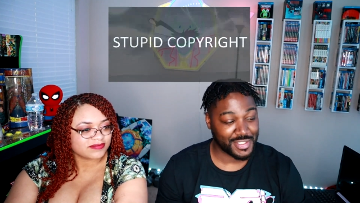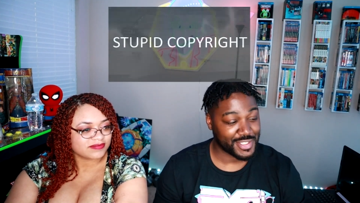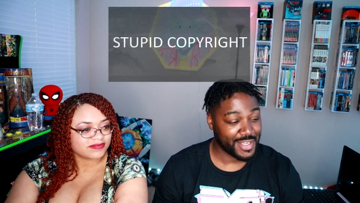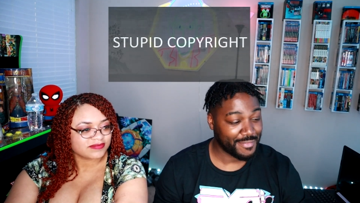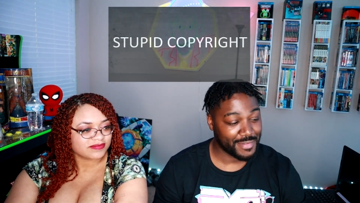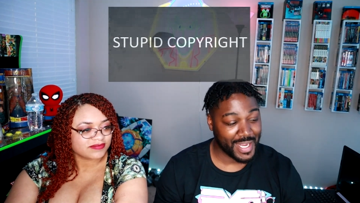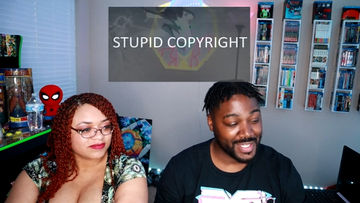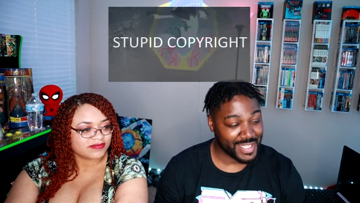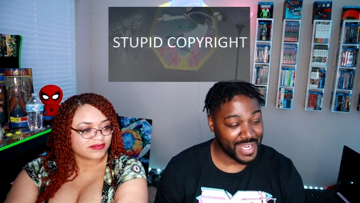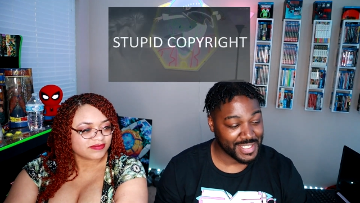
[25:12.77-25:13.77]
Speaker 1: and stuff
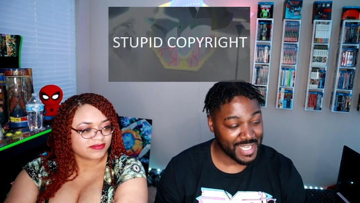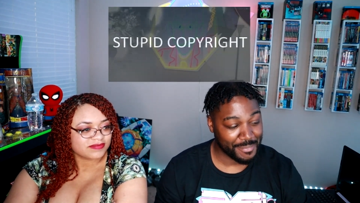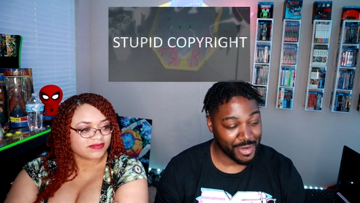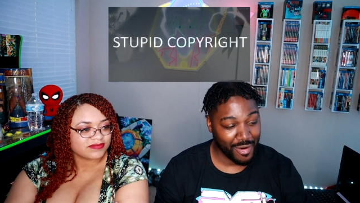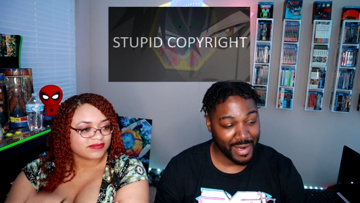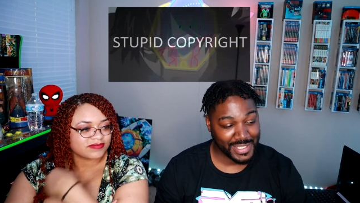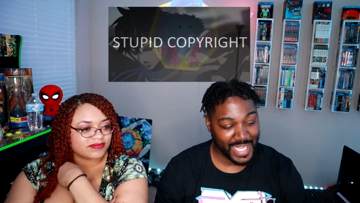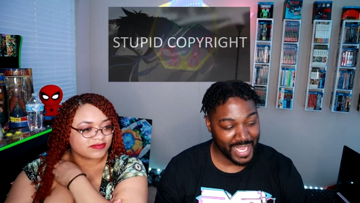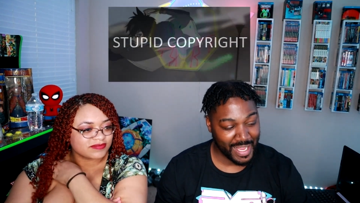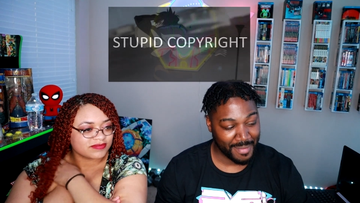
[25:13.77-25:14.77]
like that is having a hard
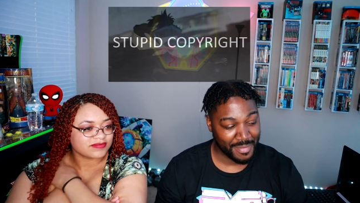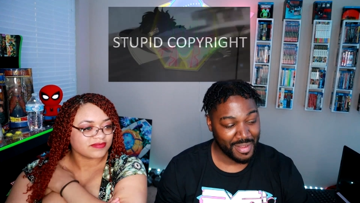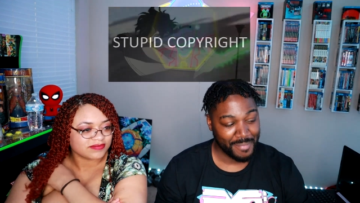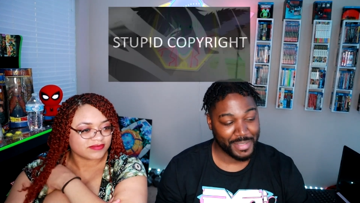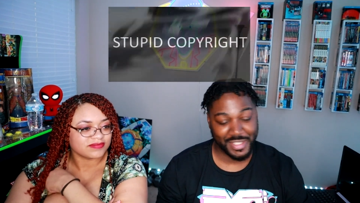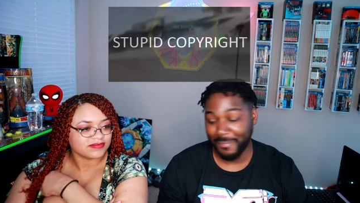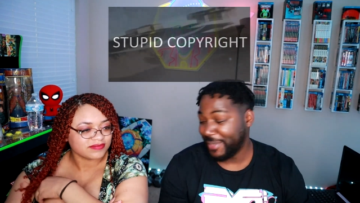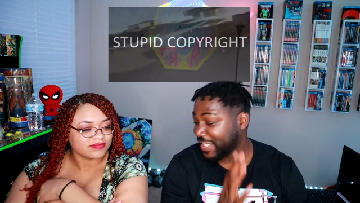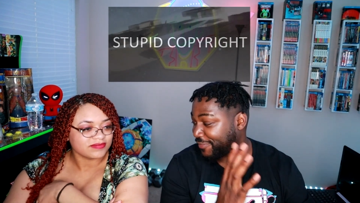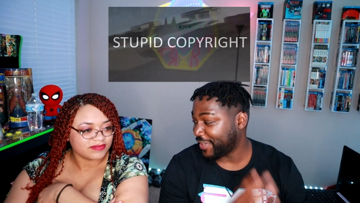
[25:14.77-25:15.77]
time, but the
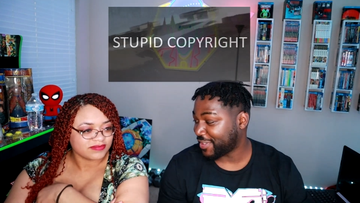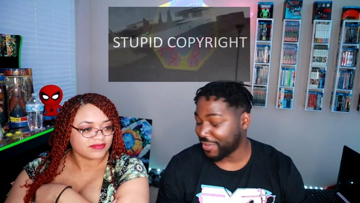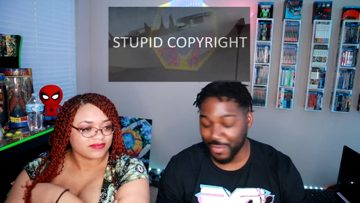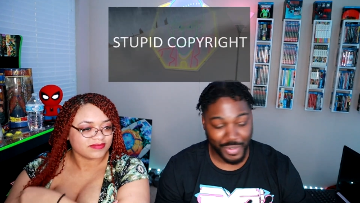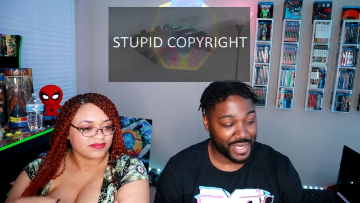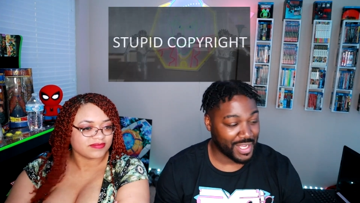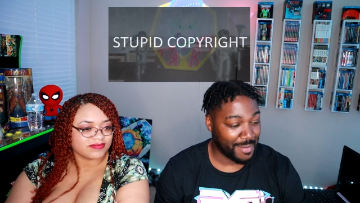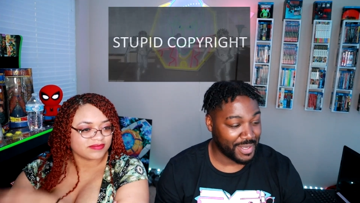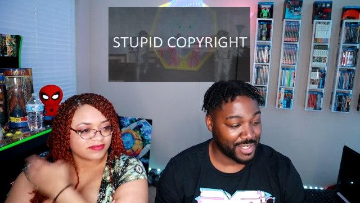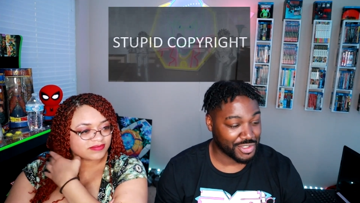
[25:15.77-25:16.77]
misfits are the one to
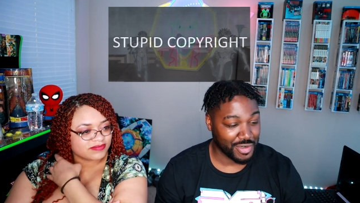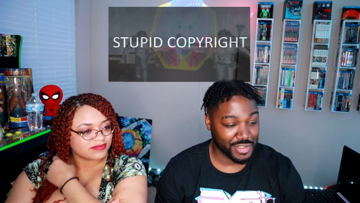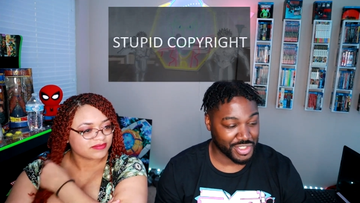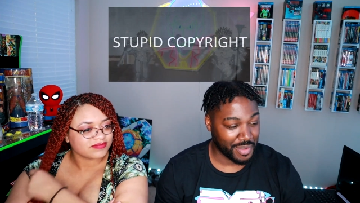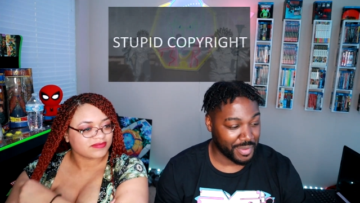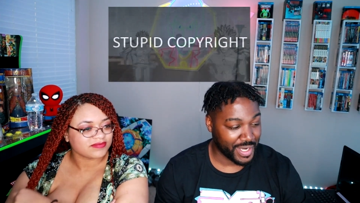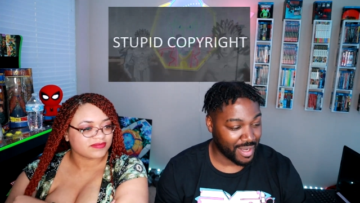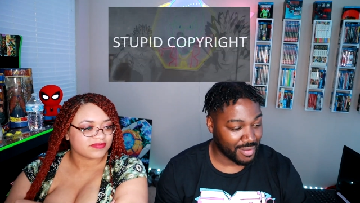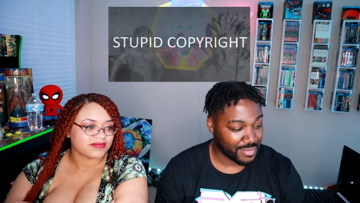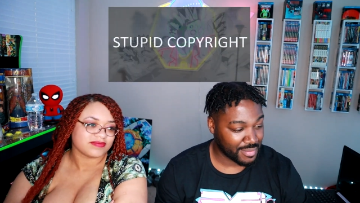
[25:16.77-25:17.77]
come in and start showing
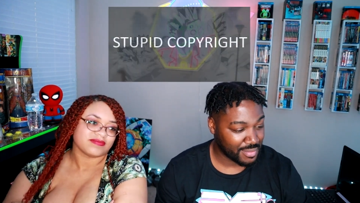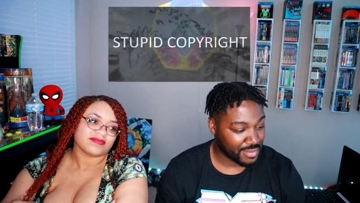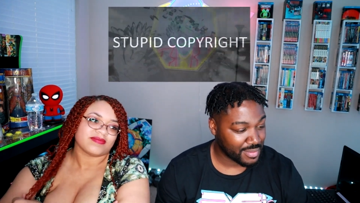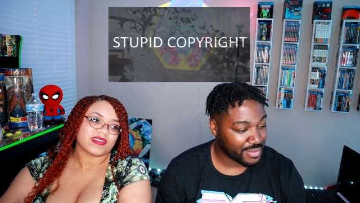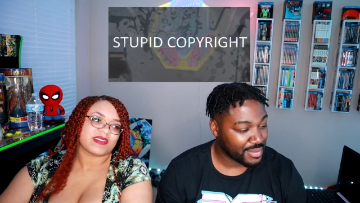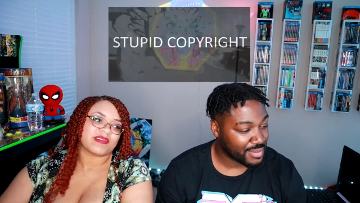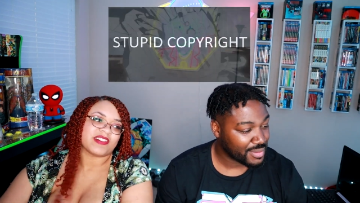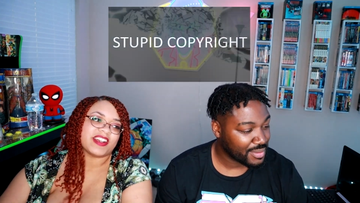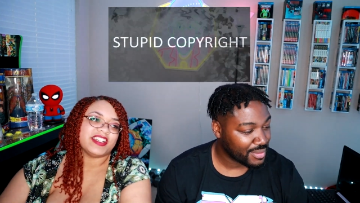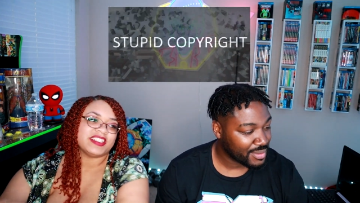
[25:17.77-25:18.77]
out.
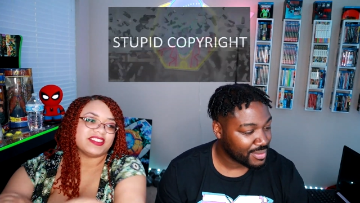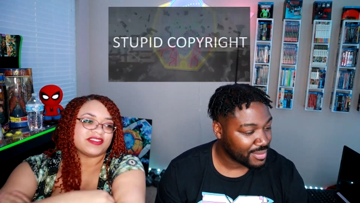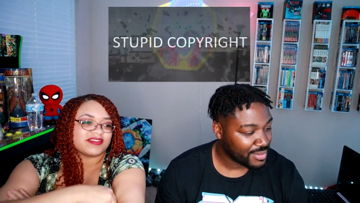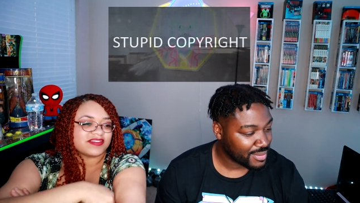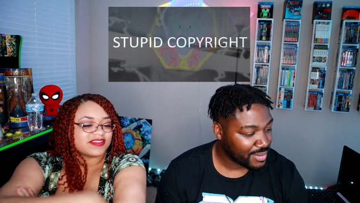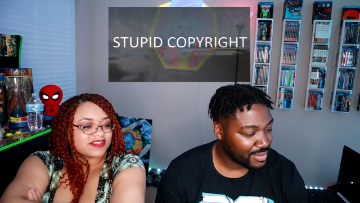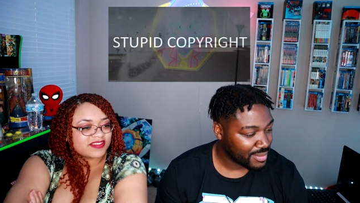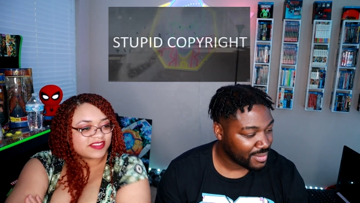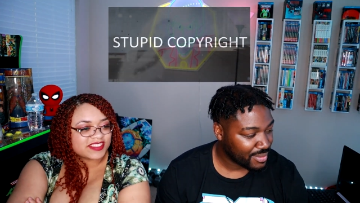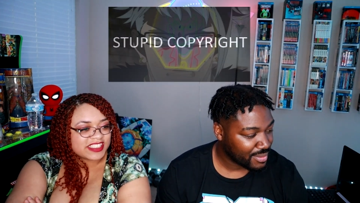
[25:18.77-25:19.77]
Speaker 2: Right.
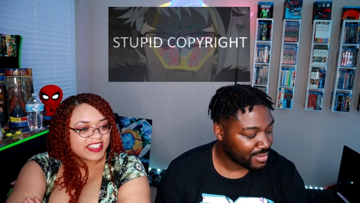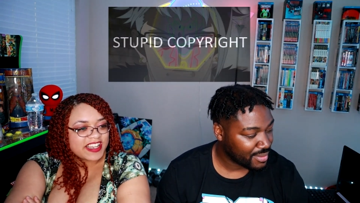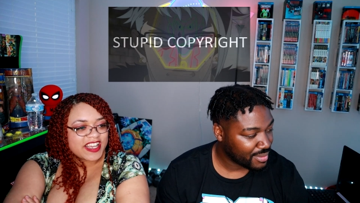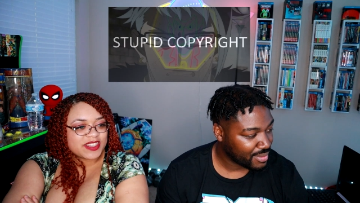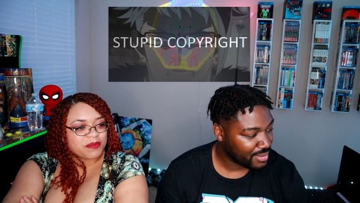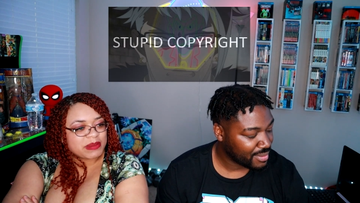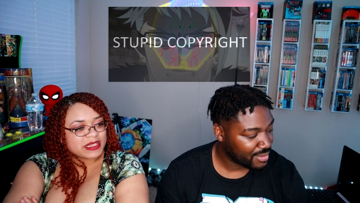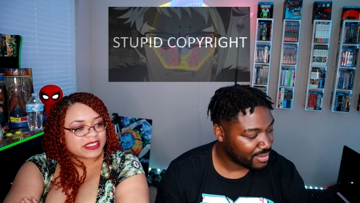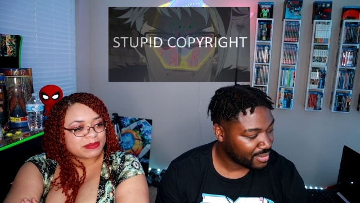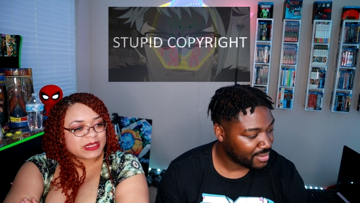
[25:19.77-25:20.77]
And the
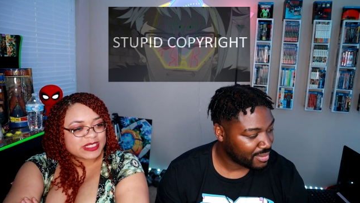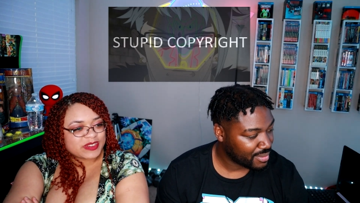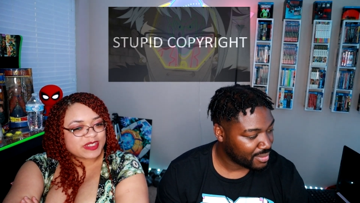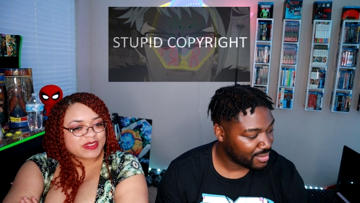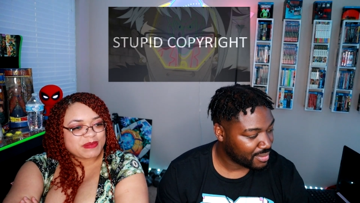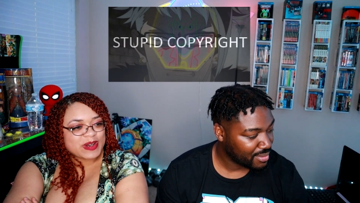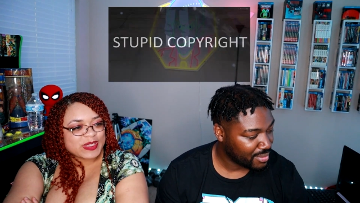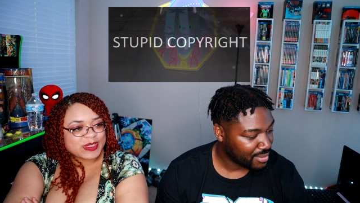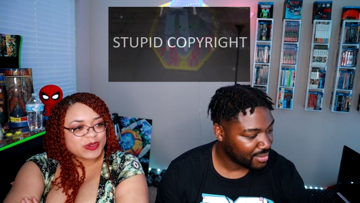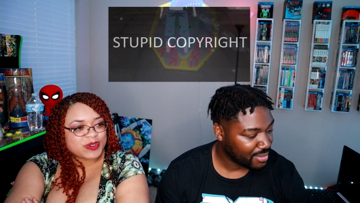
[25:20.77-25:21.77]
biggest misfit of them
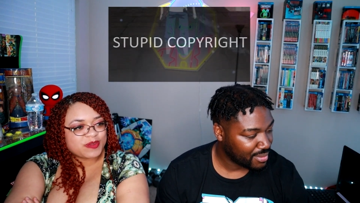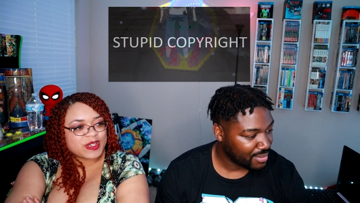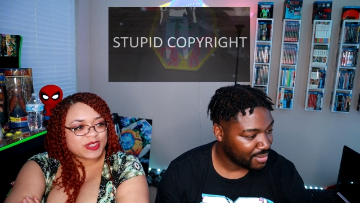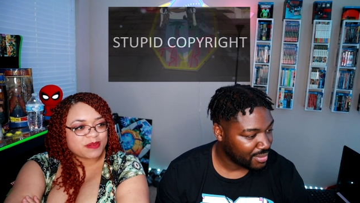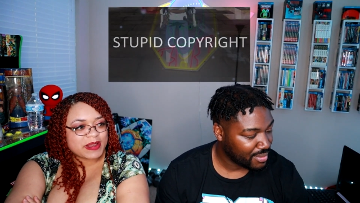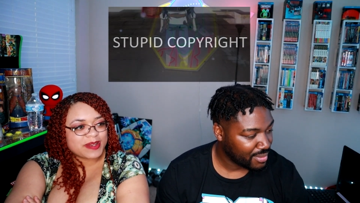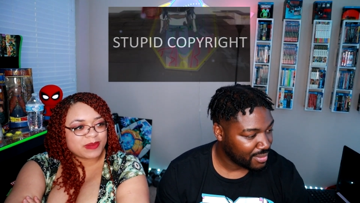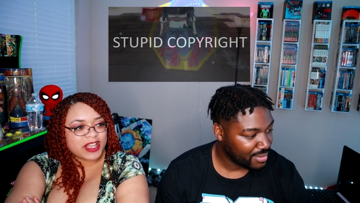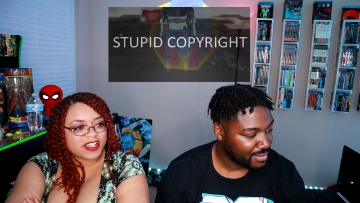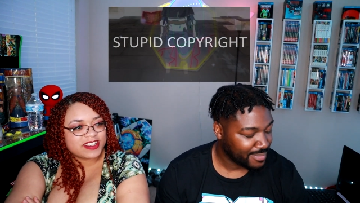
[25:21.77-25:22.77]
all is who defeated the main
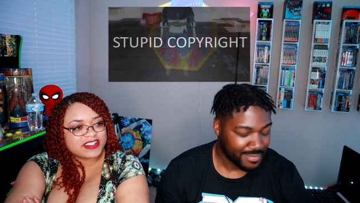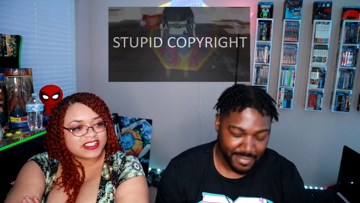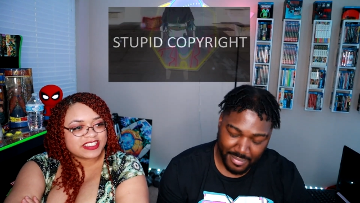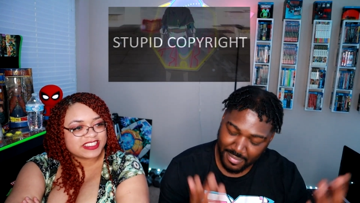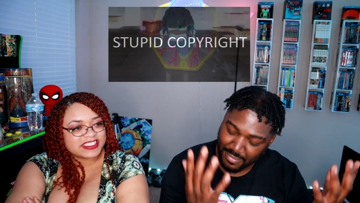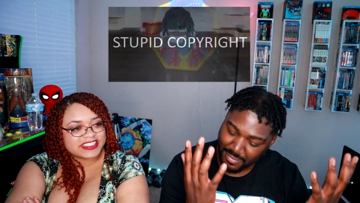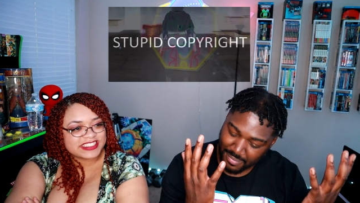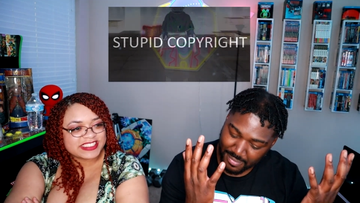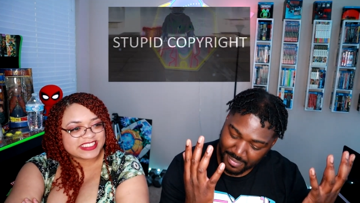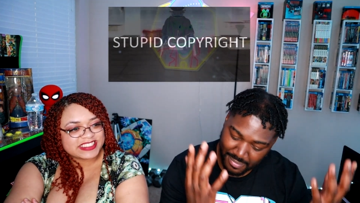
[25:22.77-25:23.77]
baddie. No more,
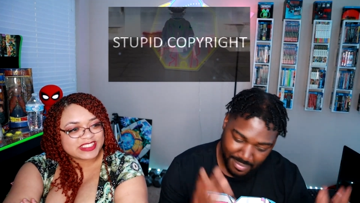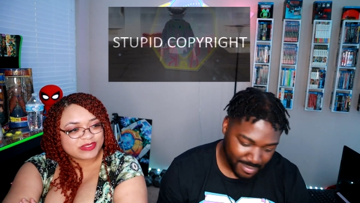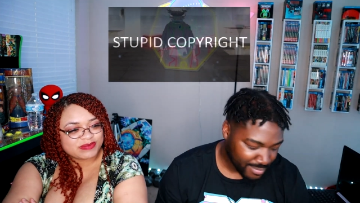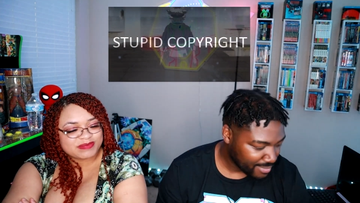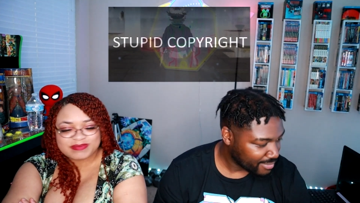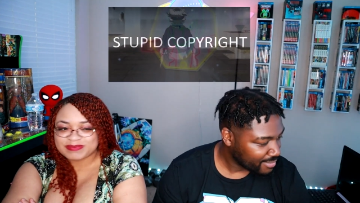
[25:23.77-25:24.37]
not do that.